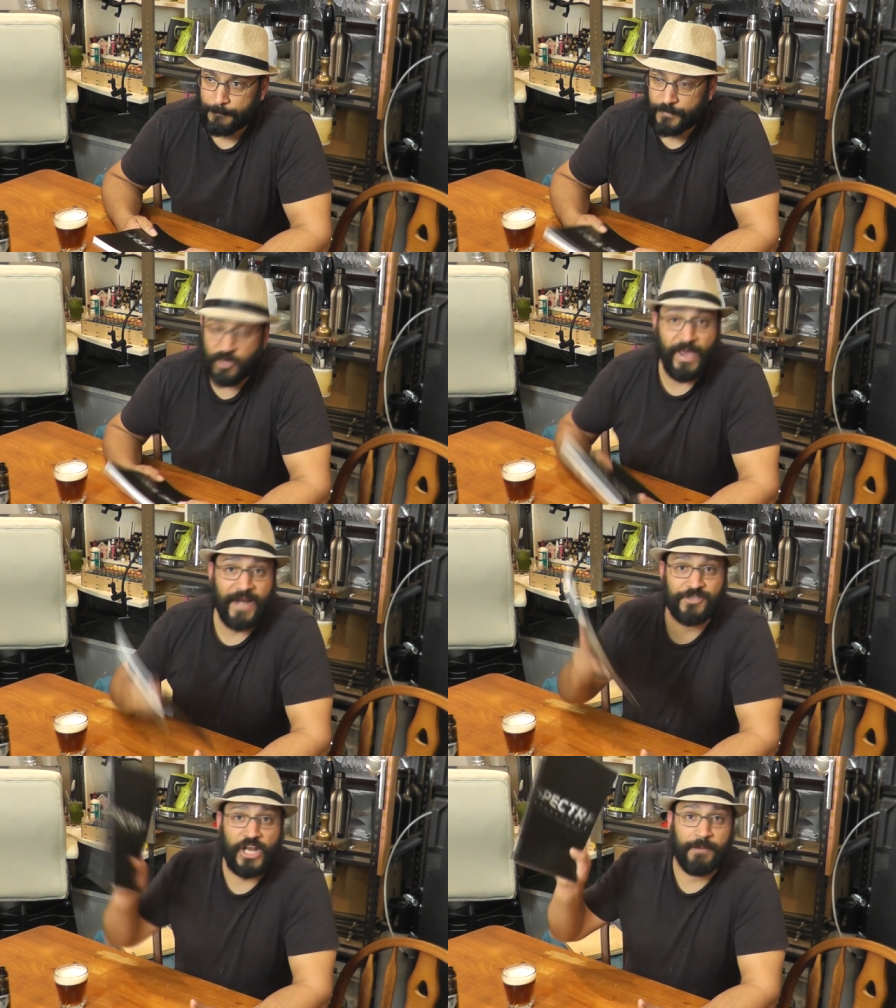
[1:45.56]
you know we
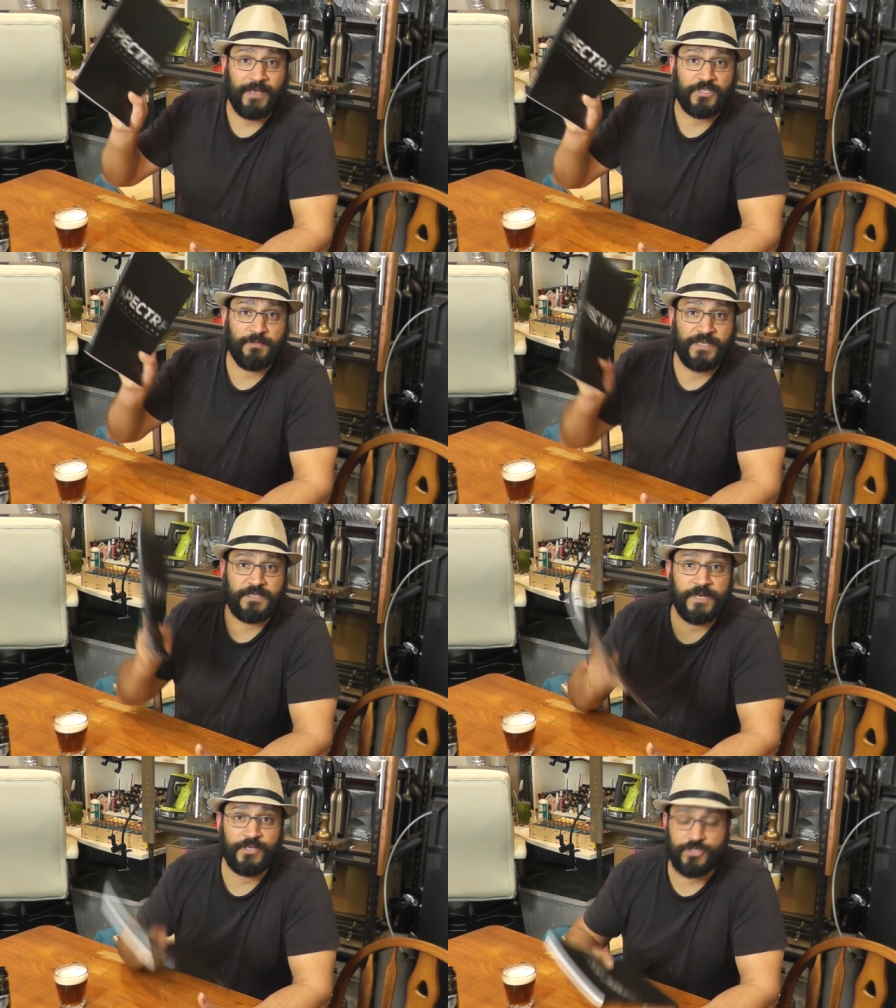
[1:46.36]
had a chat about
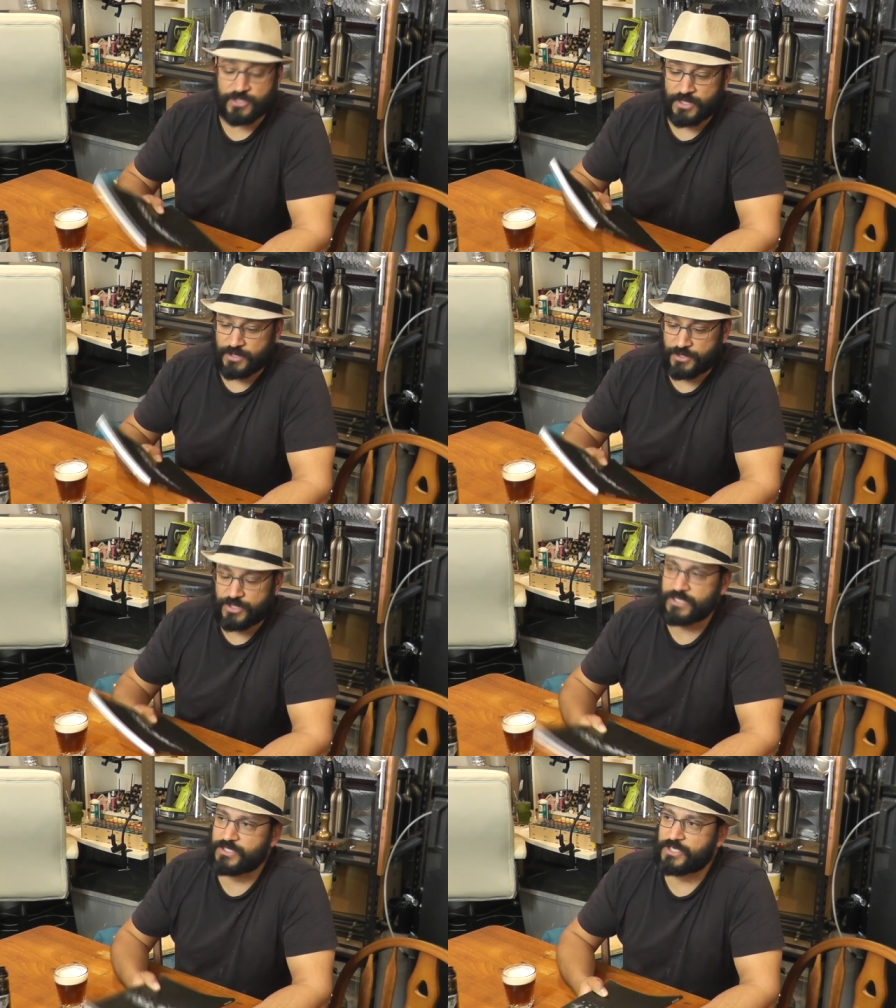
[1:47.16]
Spectre miniatures, and
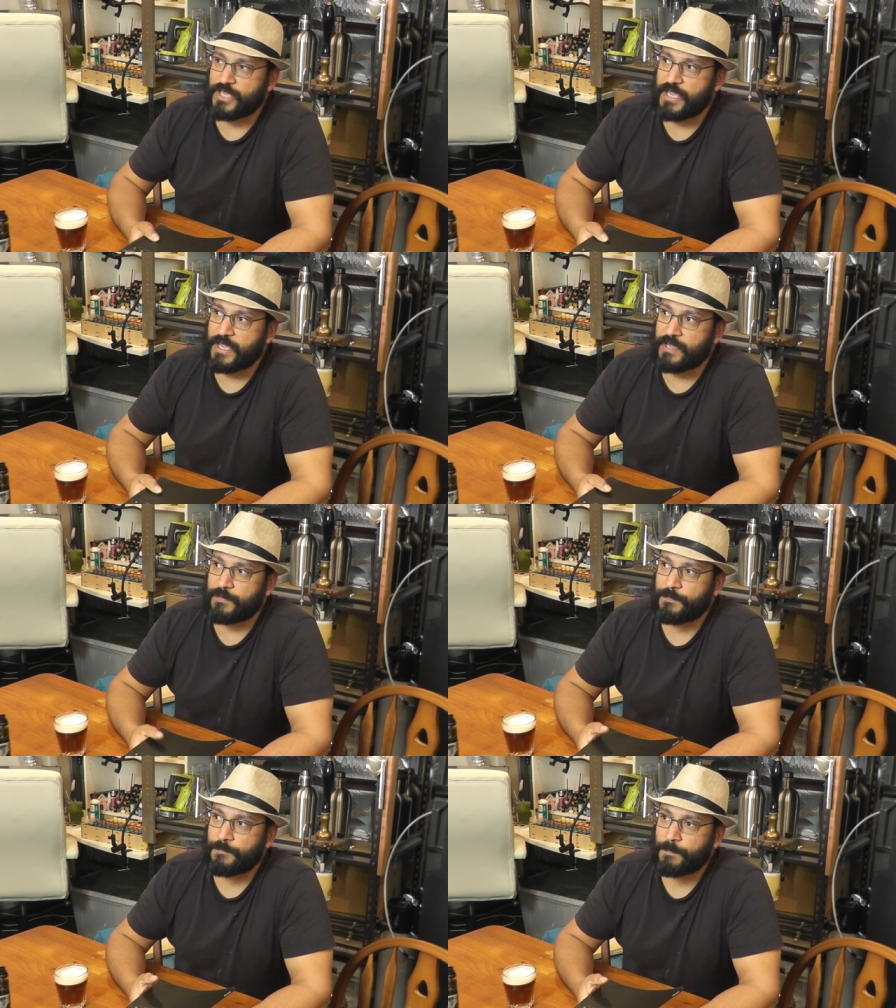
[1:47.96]
this year